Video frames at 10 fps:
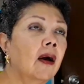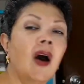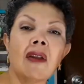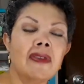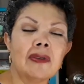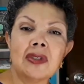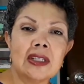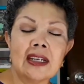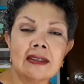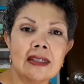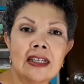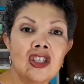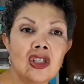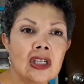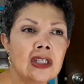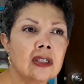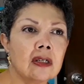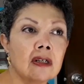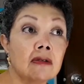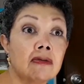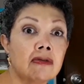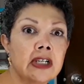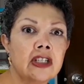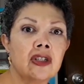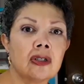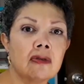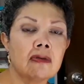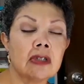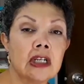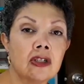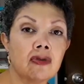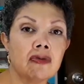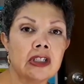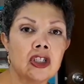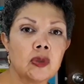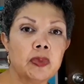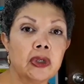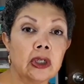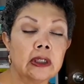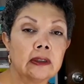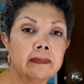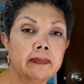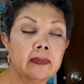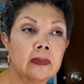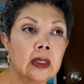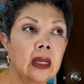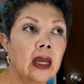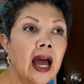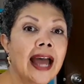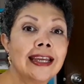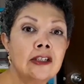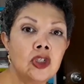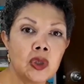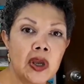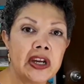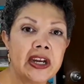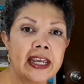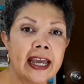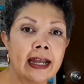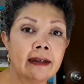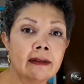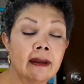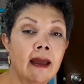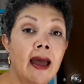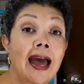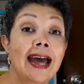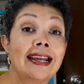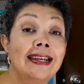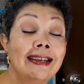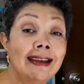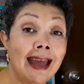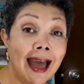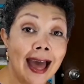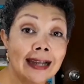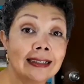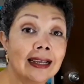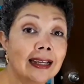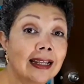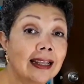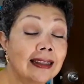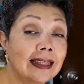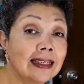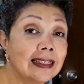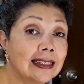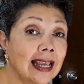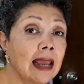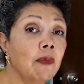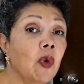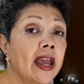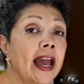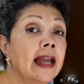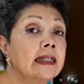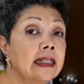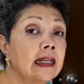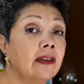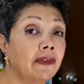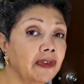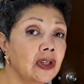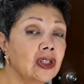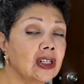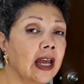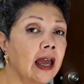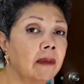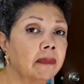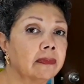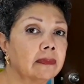all of those things. It's just a rich, rich, rich book. I enjoyed it again, not the same way I did the first time,